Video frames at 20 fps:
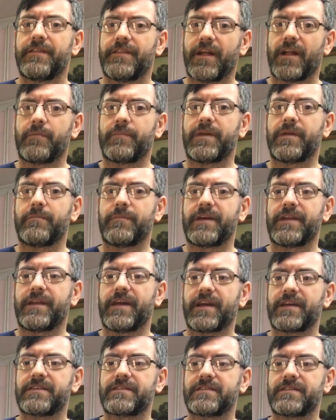That'll be in my
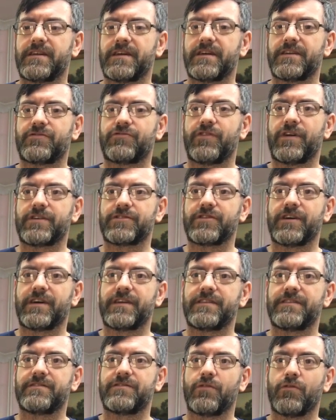next treasure
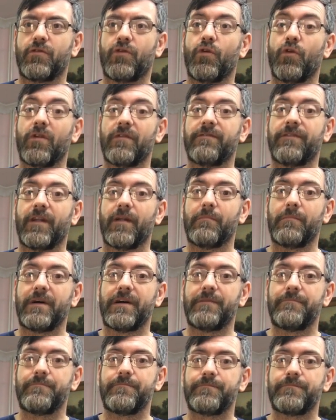hunt or haul film.